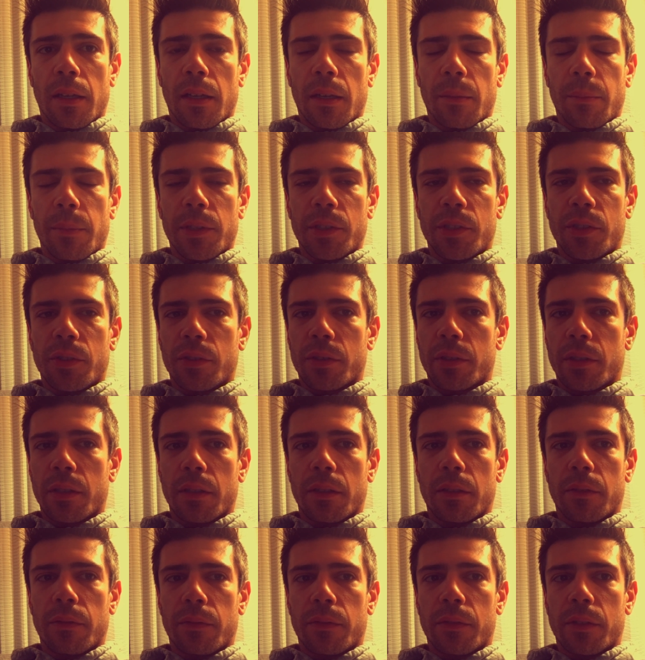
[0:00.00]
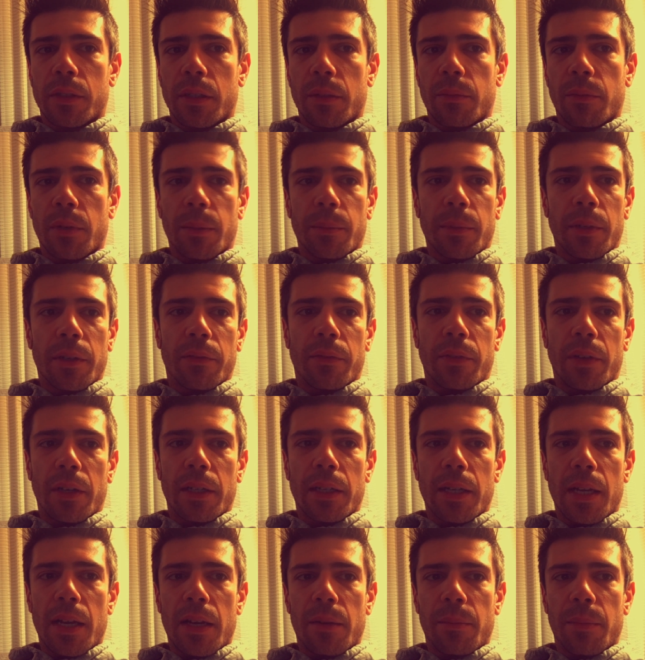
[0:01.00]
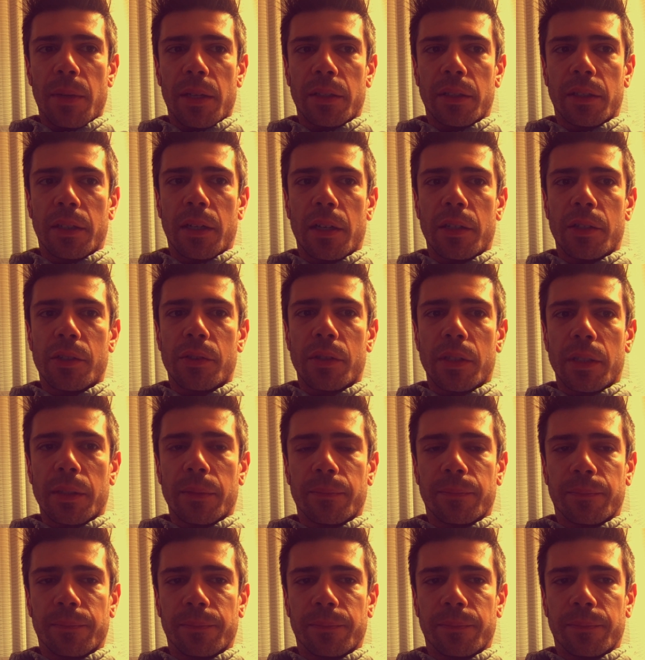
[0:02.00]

I'm interested to see what I'm going to find out about the country.